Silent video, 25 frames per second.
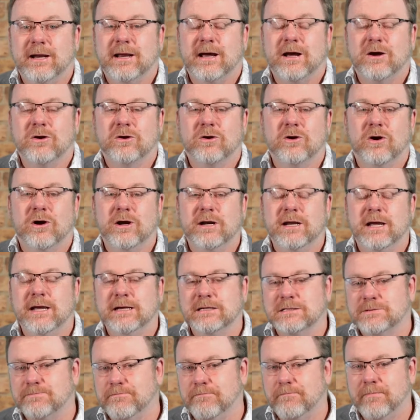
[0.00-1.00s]
at how God
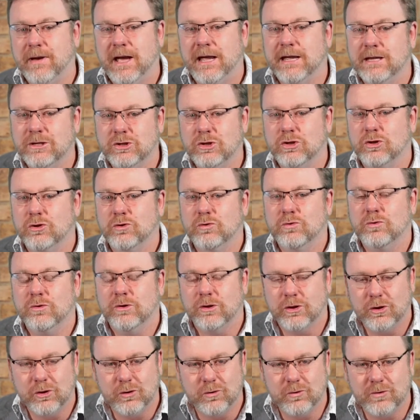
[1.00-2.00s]
has made you
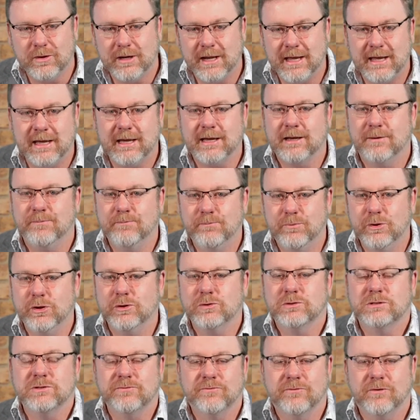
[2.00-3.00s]
unique,
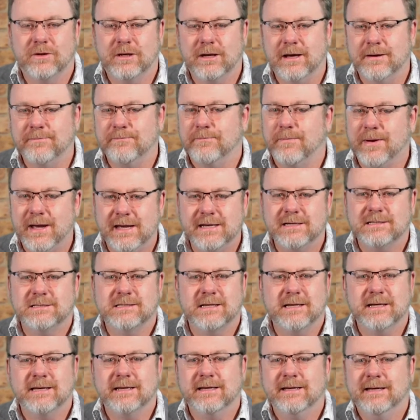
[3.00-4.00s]
beautiful,
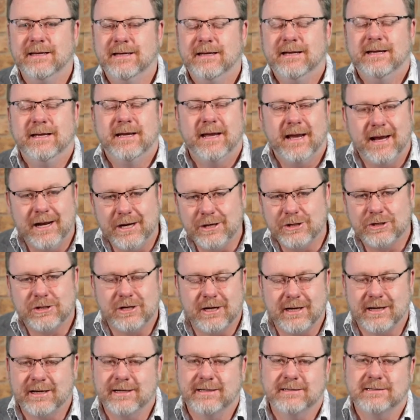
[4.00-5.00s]
amazing,
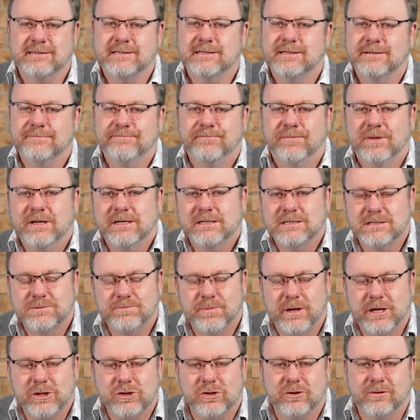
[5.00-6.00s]
intricate,
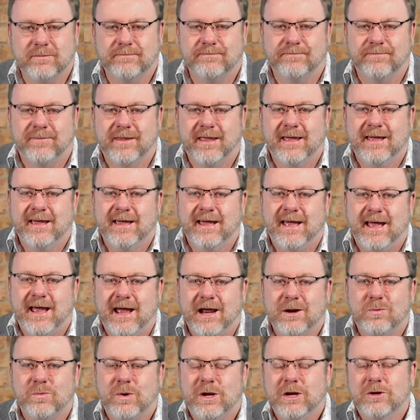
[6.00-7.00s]
special.
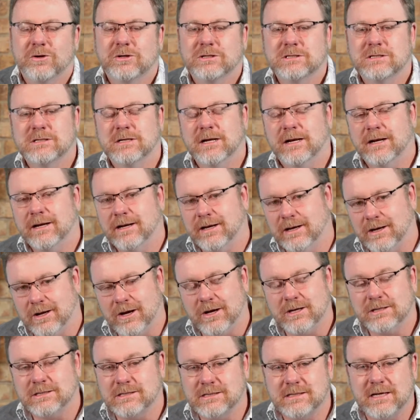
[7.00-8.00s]
And we looked
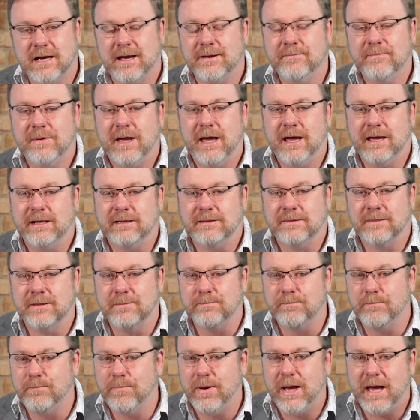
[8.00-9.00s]
last time at the
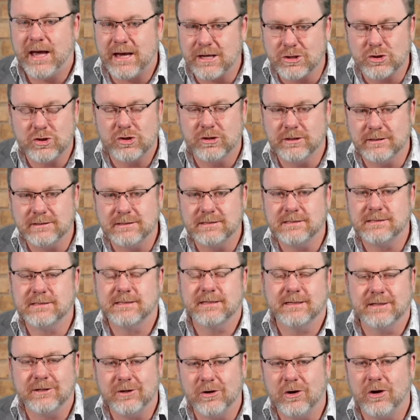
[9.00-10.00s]
passions
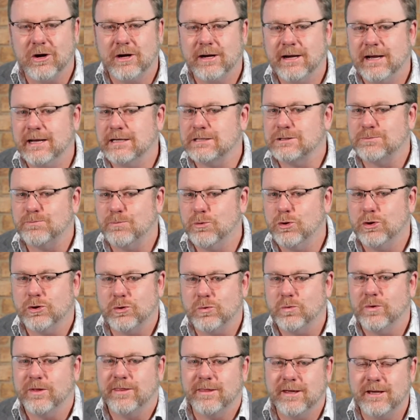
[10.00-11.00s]
that God has
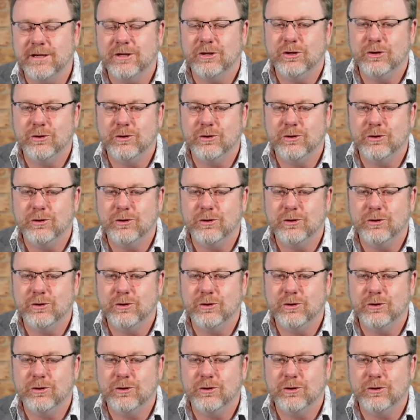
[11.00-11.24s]
put within